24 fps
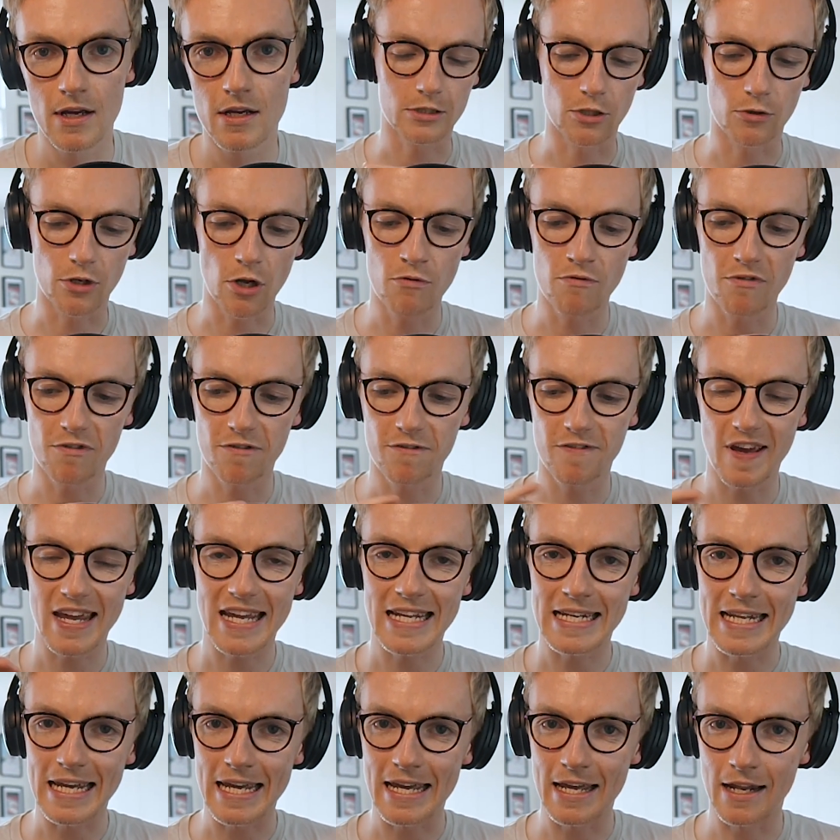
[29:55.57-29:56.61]
So don't
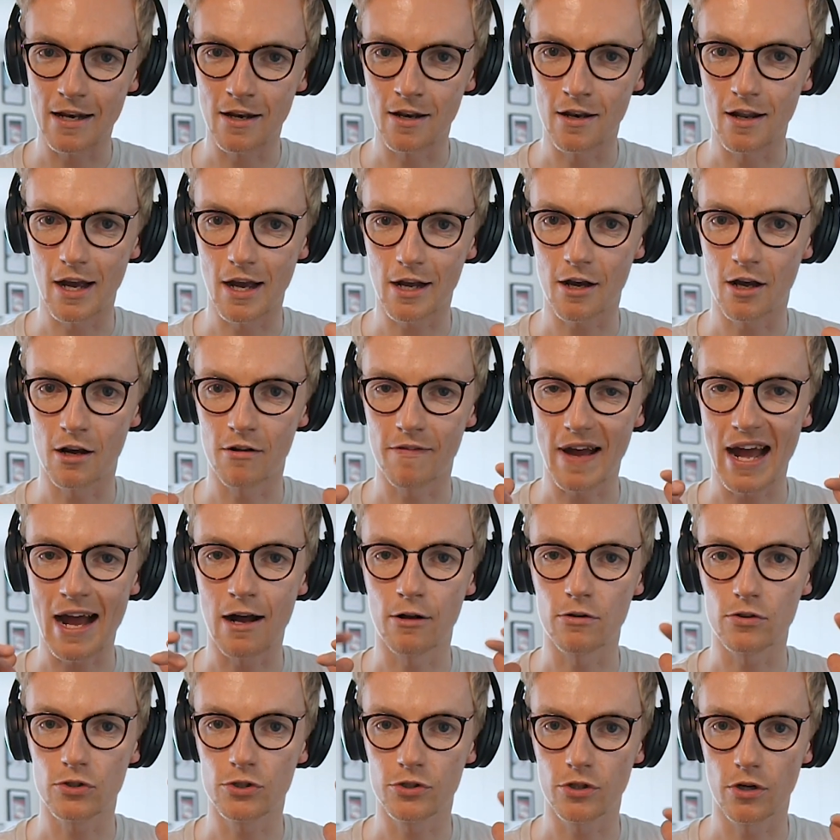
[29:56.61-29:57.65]
fade in a kind of
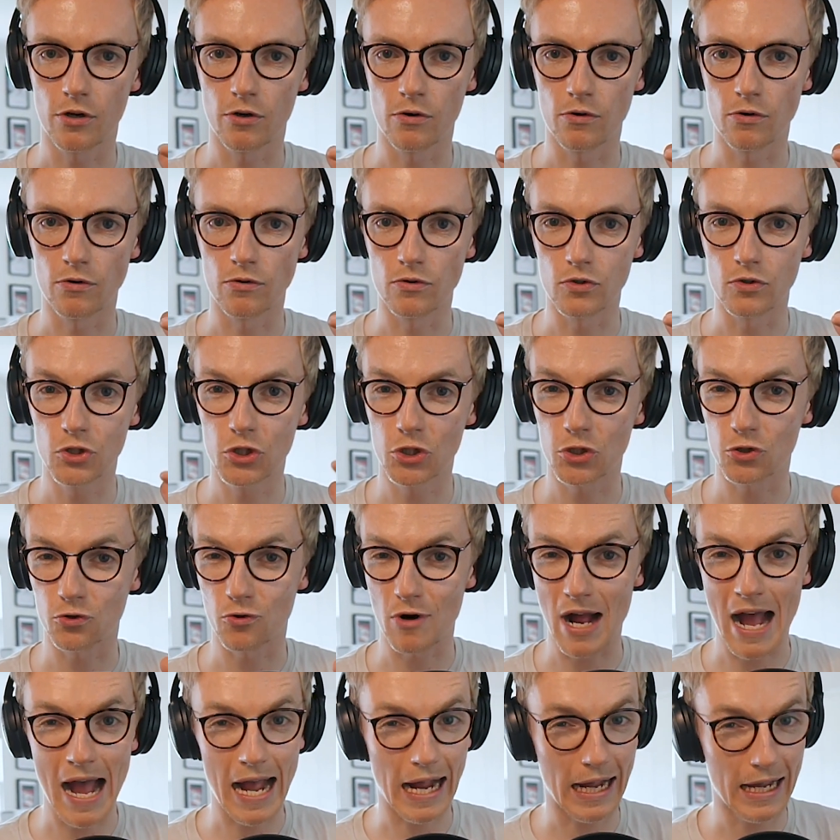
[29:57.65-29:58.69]
outro
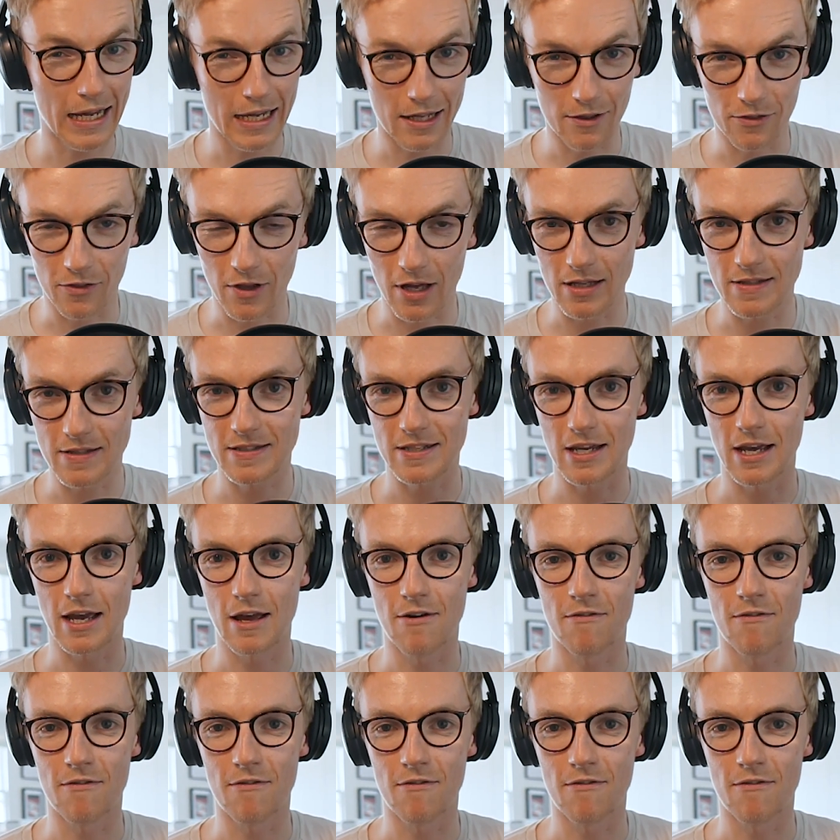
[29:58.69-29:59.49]
track that's